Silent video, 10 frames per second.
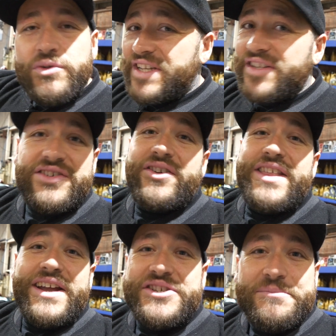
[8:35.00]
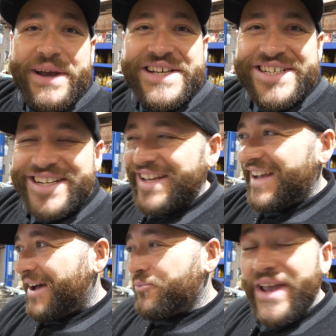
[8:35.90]
in the side of the engine, basically,
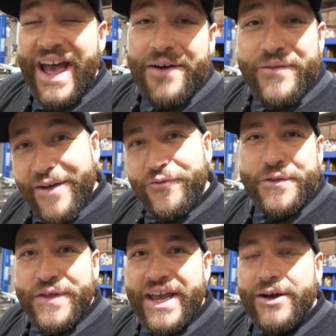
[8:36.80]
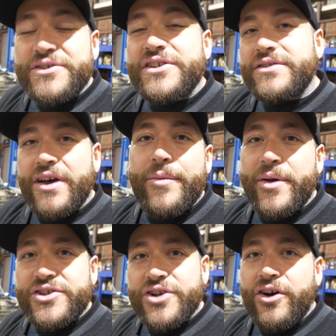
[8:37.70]
and we have everything else to
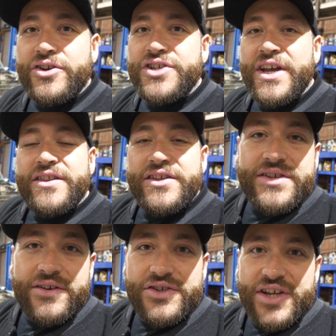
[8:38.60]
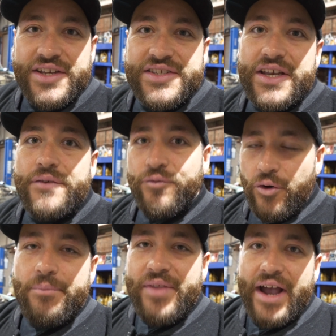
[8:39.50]
turbocharge the 2JZ
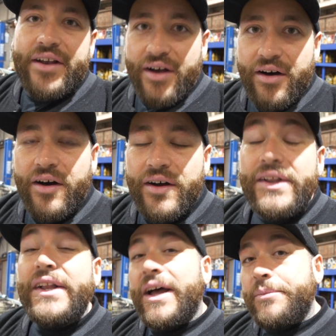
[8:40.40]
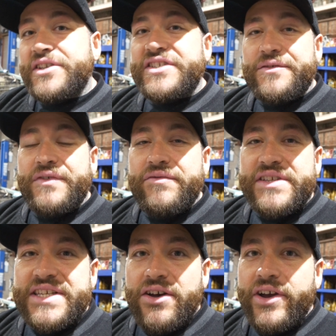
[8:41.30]
from that car. And because it's a
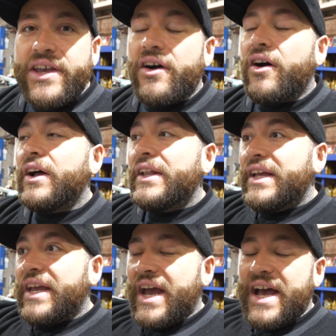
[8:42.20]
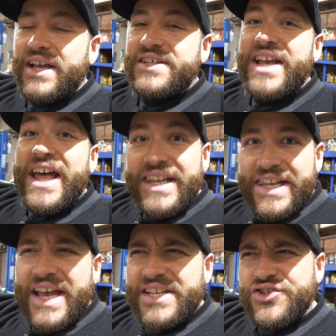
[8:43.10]
VVTi car, it has
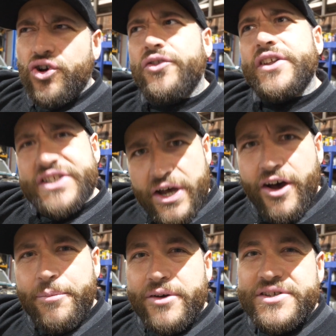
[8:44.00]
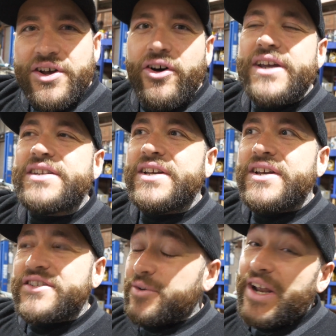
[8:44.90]
less on the turbo side,
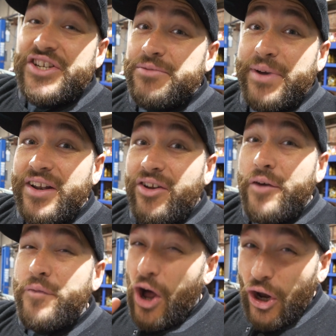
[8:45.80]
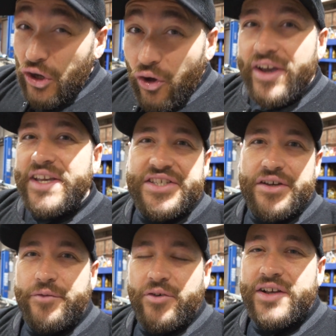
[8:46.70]
so it would actually make life a lot
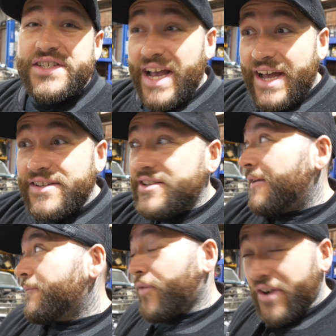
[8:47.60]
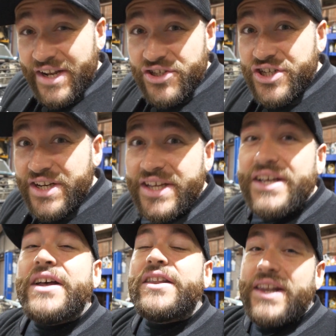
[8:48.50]
easier for us, and financially
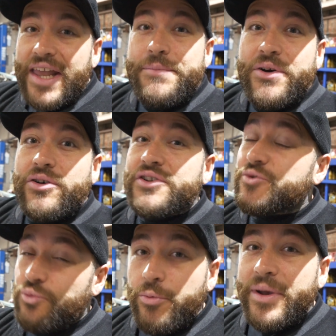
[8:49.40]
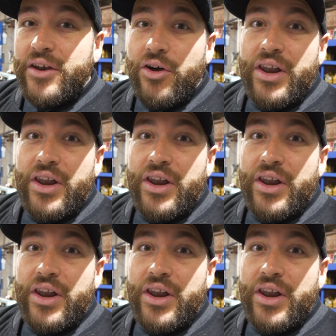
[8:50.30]
the labour costs will be a lot